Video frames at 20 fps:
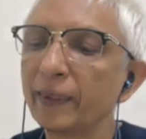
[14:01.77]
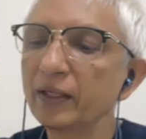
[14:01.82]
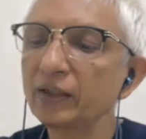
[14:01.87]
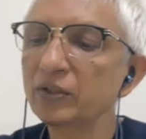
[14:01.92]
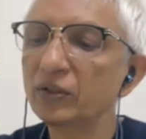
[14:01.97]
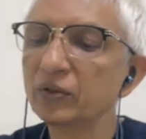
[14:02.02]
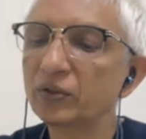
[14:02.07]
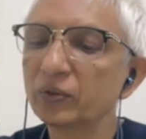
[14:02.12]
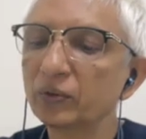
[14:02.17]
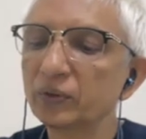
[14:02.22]
let's
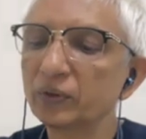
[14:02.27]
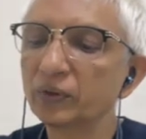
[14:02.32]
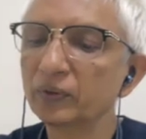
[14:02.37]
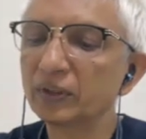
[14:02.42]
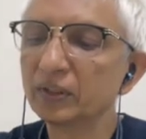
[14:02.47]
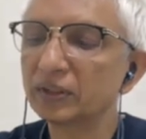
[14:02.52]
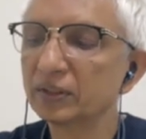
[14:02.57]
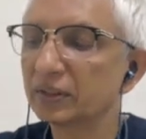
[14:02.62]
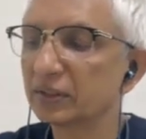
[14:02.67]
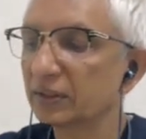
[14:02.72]
just show you
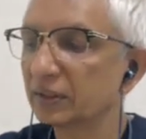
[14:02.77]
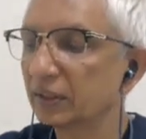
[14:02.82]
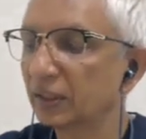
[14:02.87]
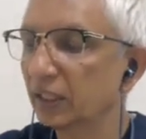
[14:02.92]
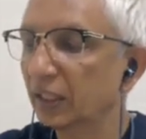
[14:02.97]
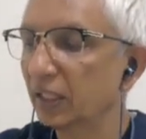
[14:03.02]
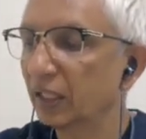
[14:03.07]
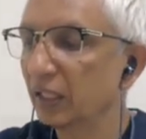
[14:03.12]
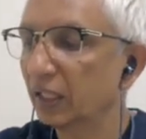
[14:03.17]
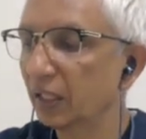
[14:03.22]
these.
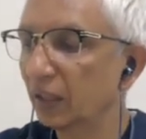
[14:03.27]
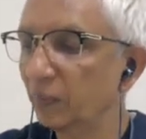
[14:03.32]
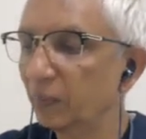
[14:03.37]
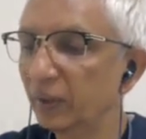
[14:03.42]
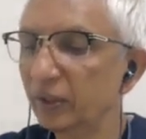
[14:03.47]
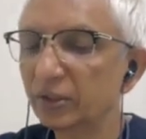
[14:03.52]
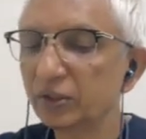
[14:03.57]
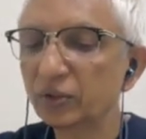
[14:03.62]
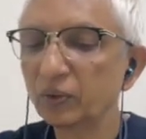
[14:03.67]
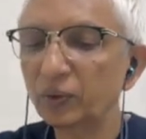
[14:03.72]
Now
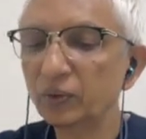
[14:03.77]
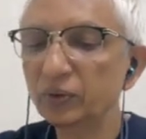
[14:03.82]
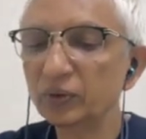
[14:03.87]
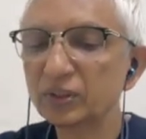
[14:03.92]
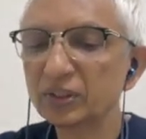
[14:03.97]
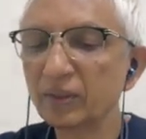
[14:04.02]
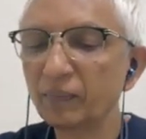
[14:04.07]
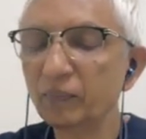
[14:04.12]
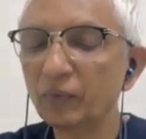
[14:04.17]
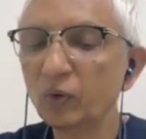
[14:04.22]
we'll show you
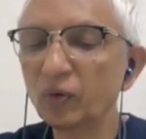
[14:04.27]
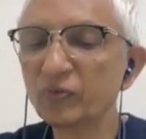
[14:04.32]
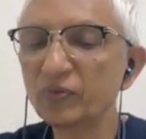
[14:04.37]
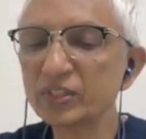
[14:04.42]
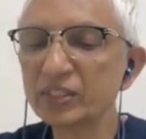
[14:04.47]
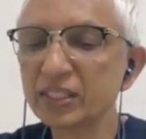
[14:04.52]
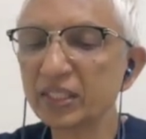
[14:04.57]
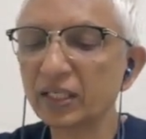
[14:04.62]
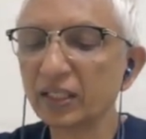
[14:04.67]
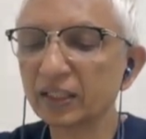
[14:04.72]
some more
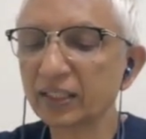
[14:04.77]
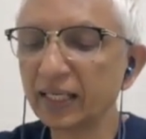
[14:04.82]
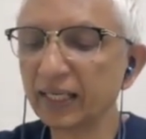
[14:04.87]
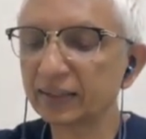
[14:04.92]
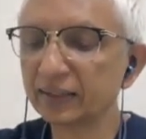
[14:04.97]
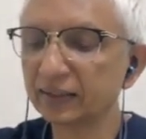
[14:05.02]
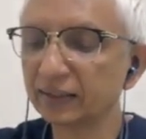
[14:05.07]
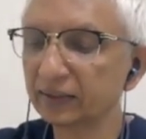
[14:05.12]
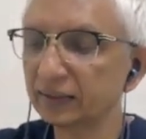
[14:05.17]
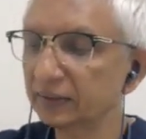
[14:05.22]
visceral
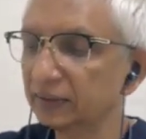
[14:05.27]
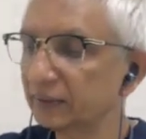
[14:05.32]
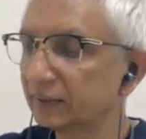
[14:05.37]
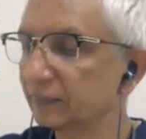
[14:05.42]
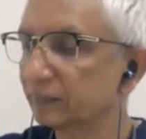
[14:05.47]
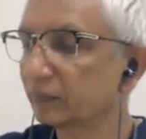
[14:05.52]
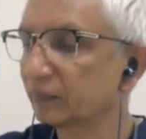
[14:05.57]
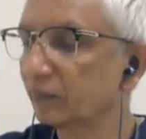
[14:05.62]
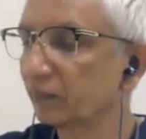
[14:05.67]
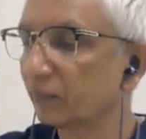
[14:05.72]
catheters.
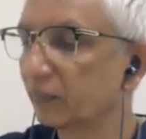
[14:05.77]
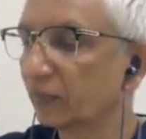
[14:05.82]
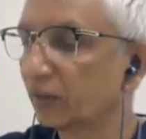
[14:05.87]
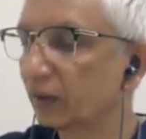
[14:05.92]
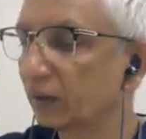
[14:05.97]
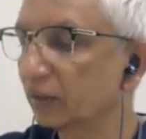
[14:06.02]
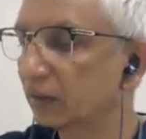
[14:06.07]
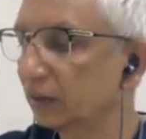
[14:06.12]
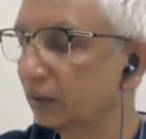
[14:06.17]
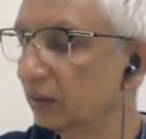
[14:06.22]

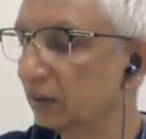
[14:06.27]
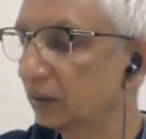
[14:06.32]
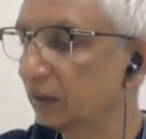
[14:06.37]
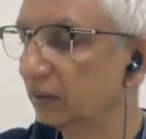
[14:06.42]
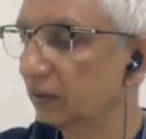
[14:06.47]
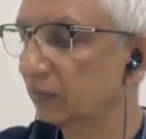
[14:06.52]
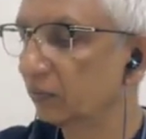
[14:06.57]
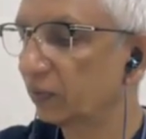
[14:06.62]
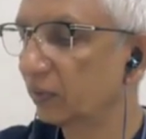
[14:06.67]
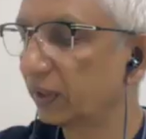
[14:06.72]

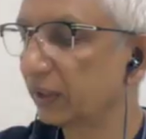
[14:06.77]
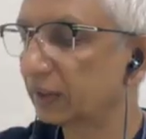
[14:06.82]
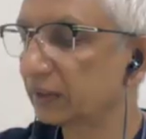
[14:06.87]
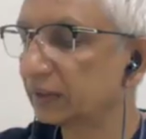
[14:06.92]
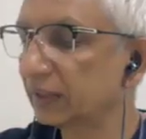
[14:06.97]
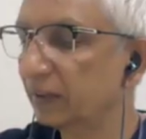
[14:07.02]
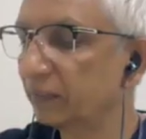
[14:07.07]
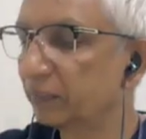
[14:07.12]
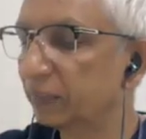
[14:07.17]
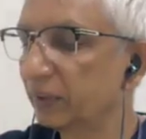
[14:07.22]
For
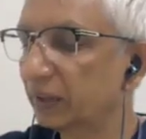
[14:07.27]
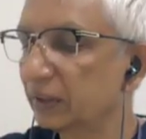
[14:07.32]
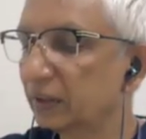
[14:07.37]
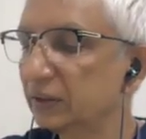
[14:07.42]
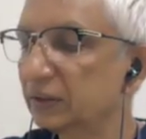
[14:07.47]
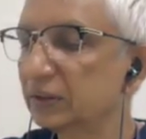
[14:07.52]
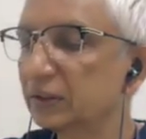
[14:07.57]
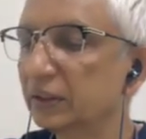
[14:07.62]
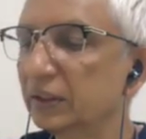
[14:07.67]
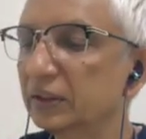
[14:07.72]
example,
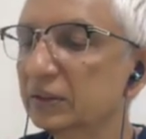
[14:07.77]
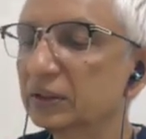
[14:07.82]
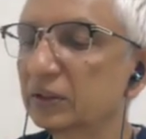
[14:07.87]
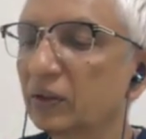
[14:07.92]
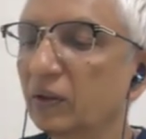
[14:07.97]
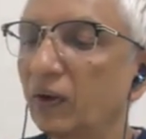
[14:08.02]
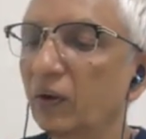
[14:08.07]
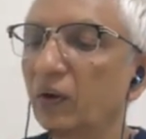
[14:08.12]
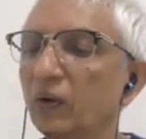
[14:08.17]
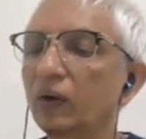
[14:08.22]
this is
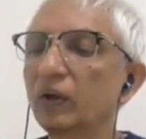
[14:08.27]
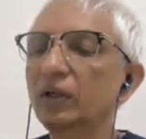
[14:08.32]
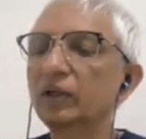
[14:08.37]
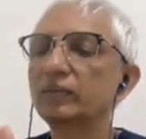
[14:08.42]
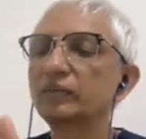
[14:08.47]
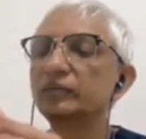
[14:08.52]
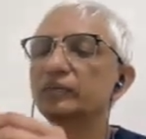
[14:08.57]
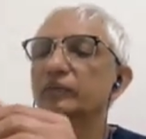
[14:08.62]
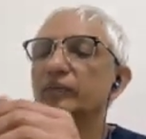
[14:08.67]
called